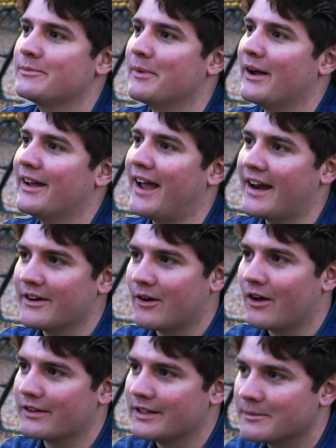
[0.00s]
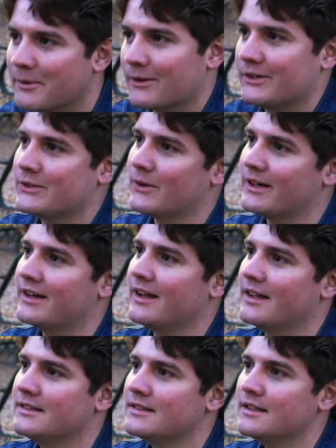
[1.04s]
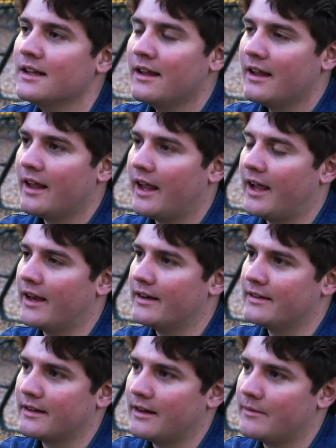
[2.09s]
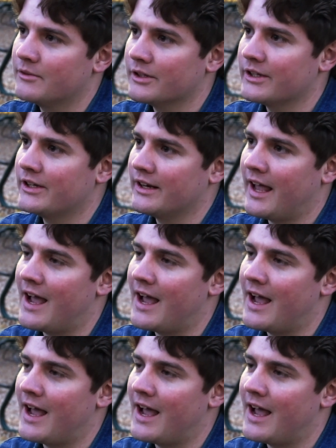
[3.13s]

but I know all the keyboard shortcuts and I'm really good at